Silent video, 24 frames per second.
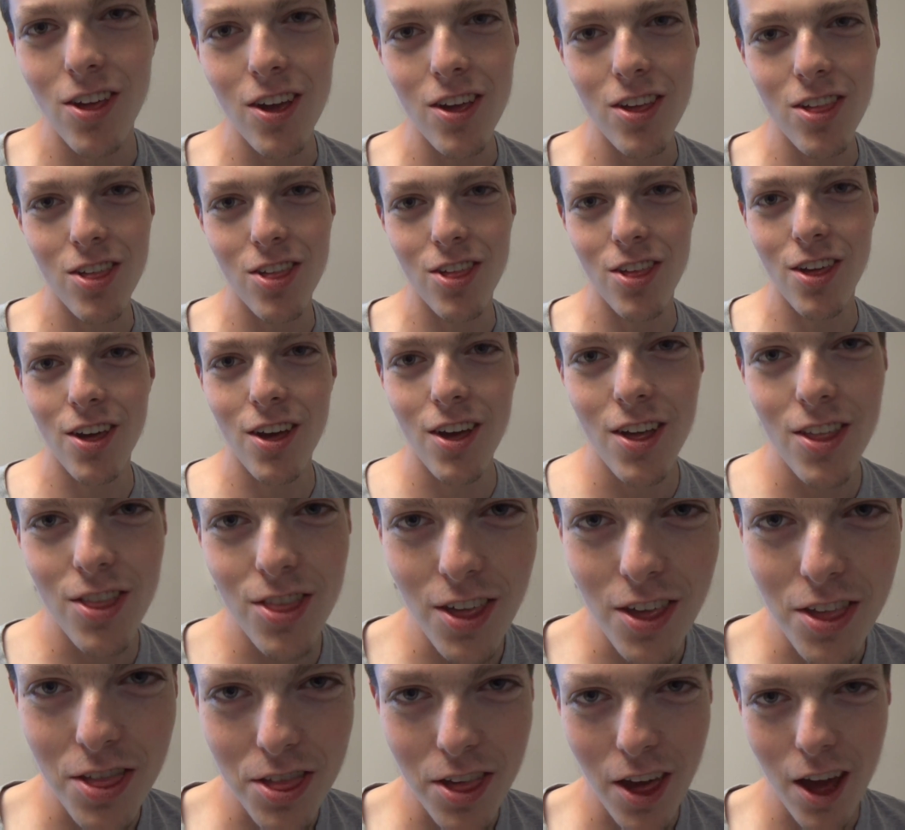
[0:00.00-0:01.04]
It's
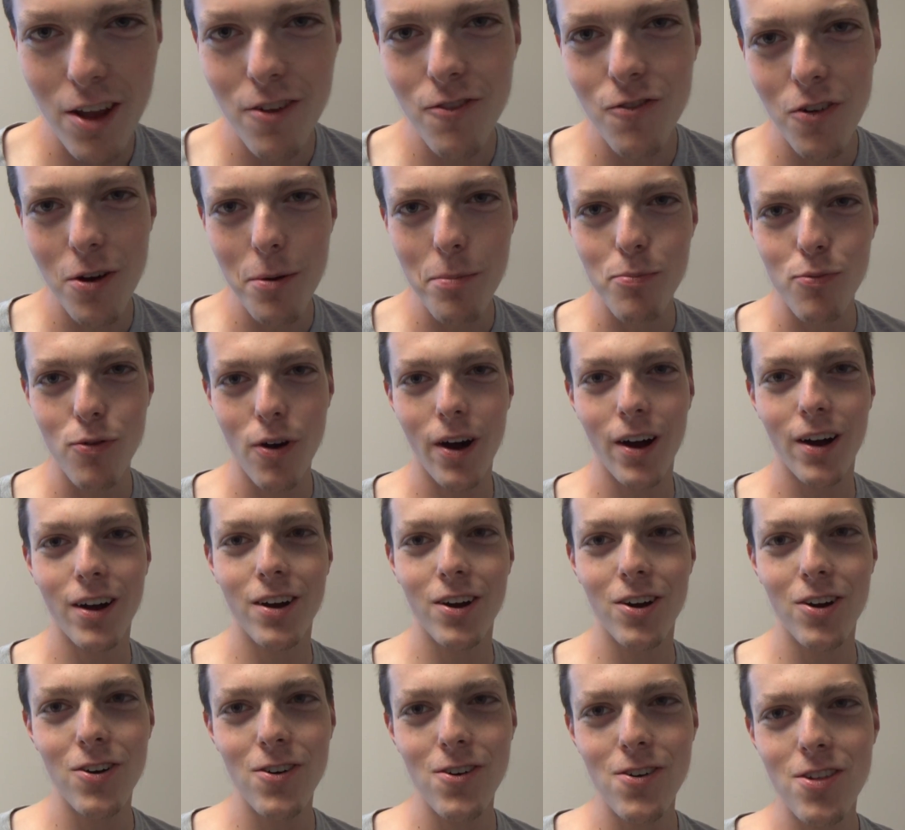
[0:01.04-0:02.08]
the Denver
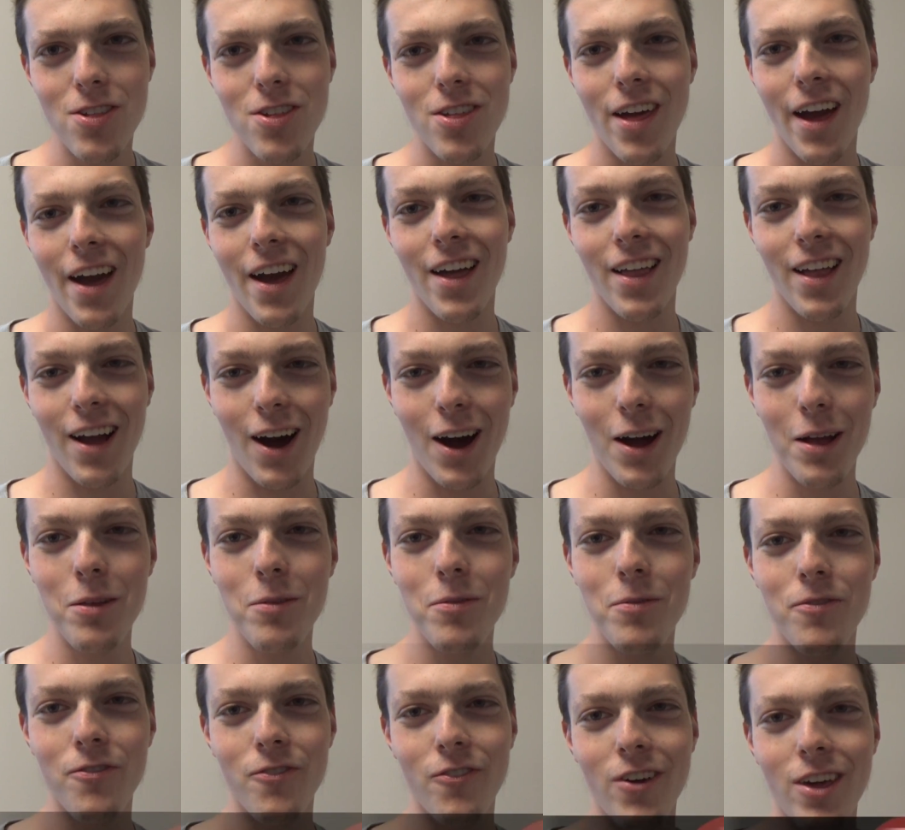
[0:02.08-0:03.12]
Broncos at
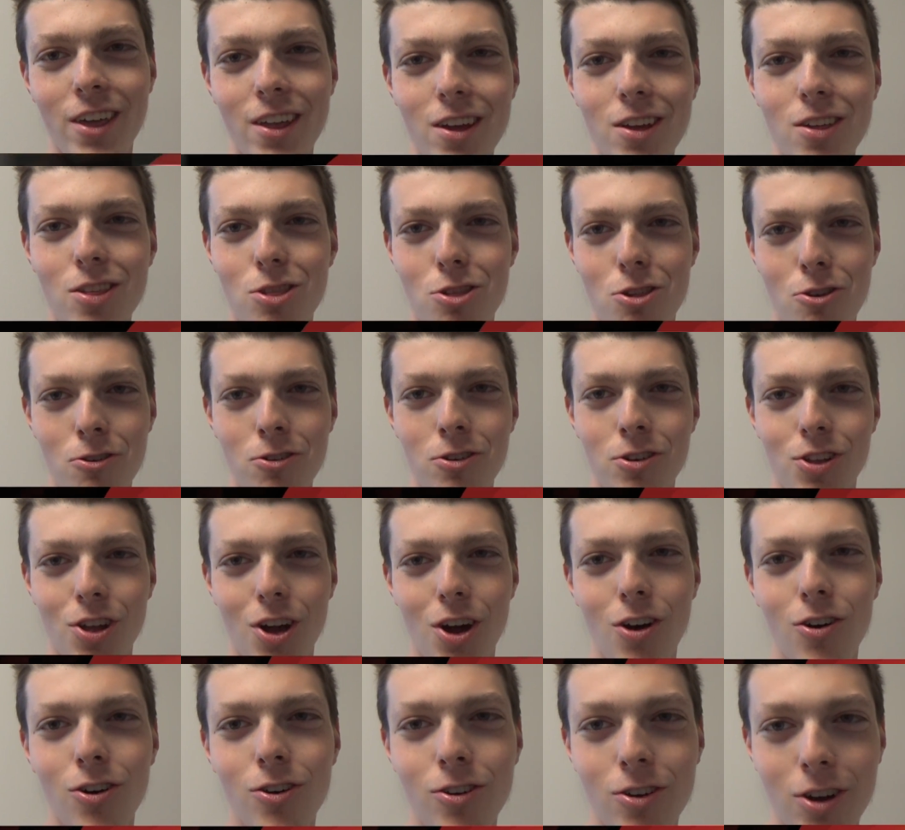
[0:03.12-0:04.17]
undefeated
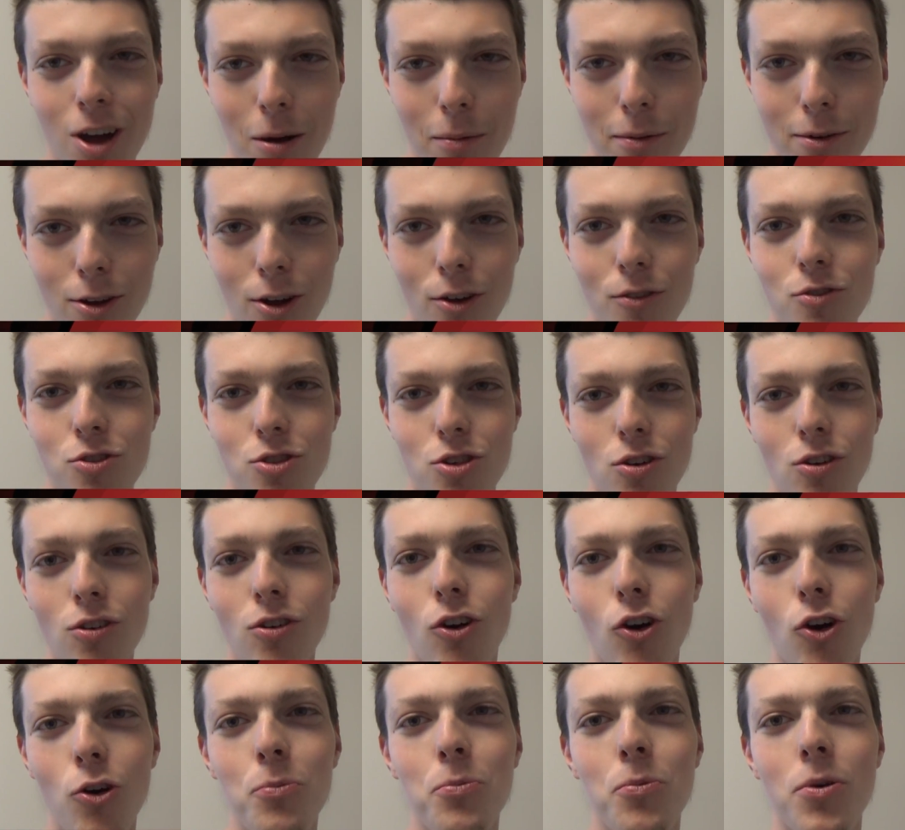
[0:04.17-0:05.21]
2-0, coming off 2
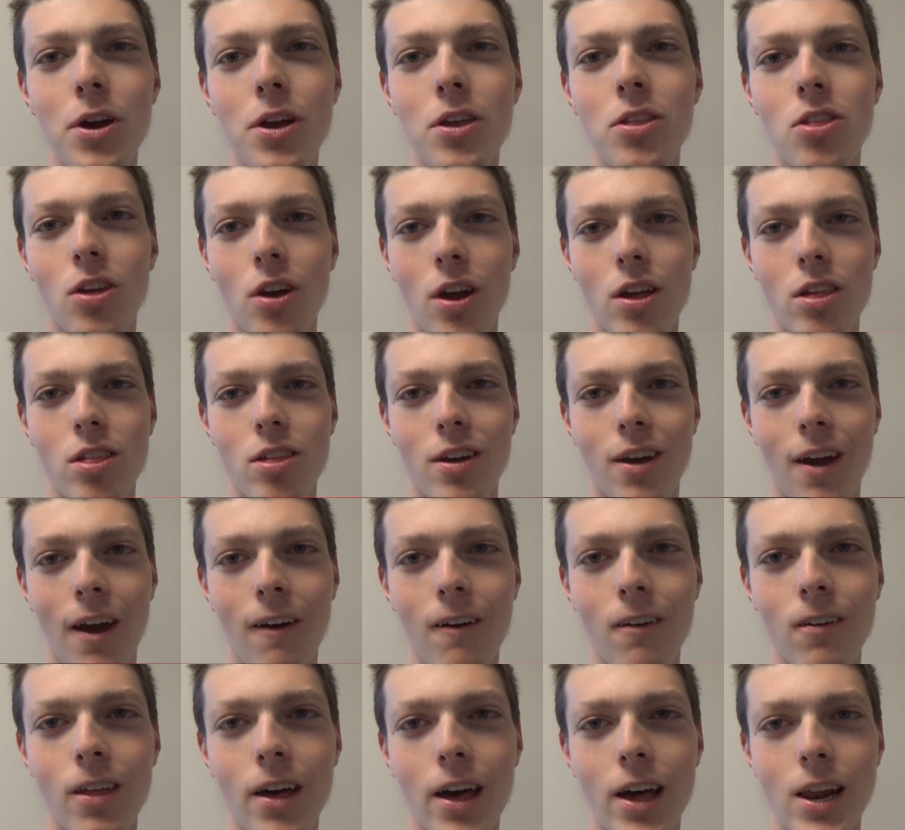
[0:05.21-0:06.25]
home wins against
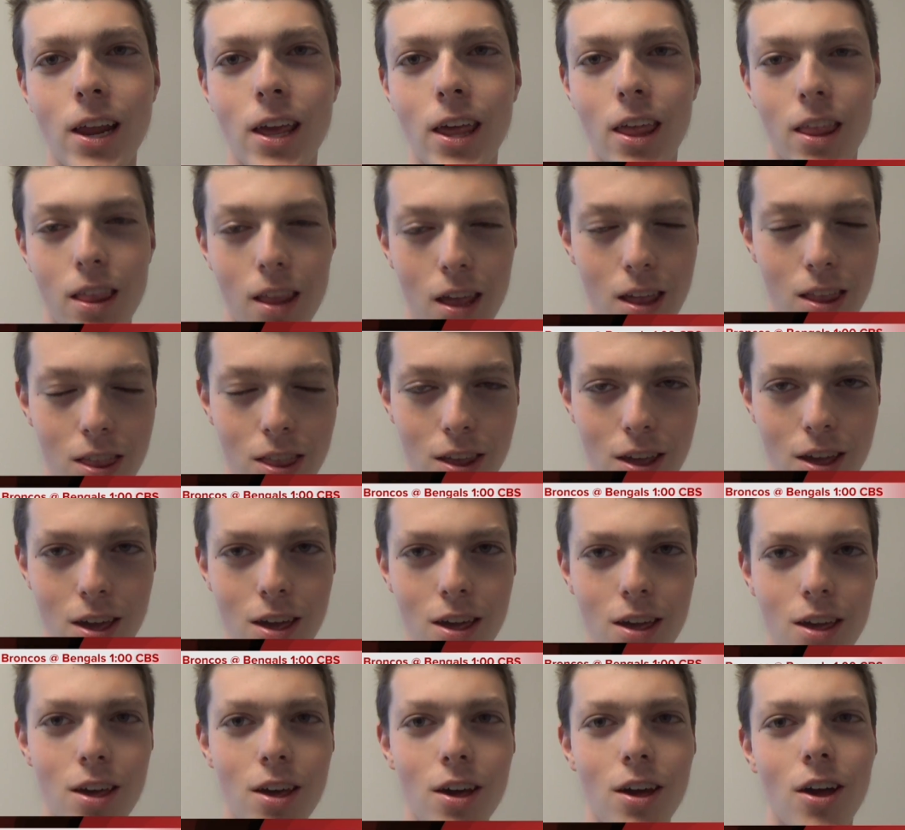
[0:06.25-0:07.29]
Carolina and
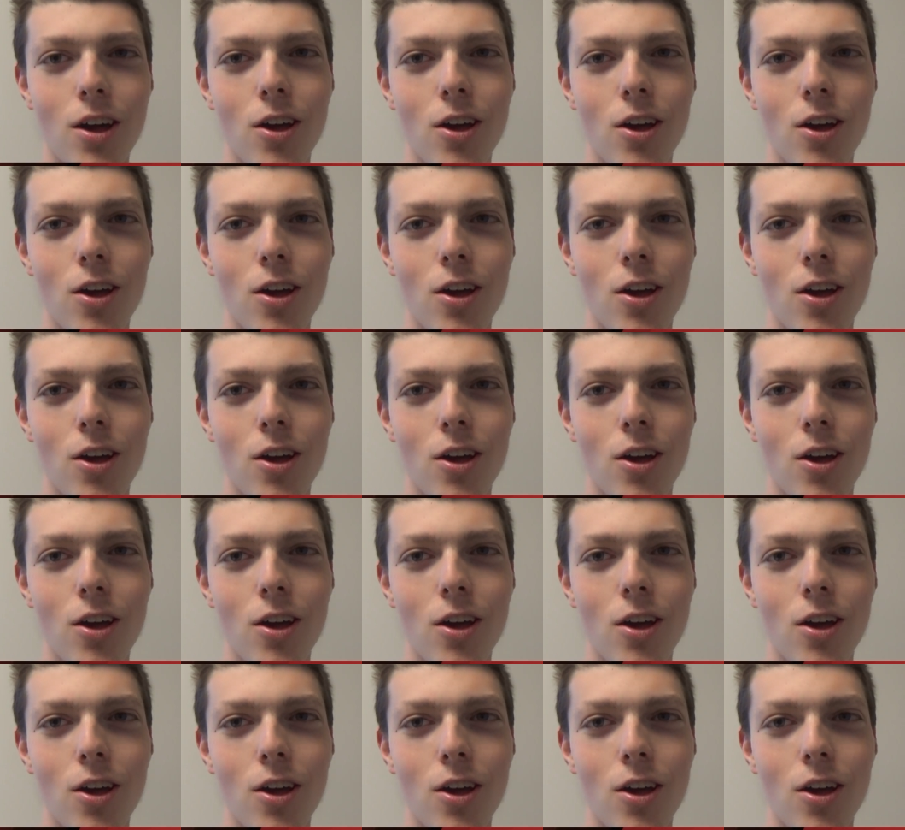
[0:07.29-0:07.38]
Indy,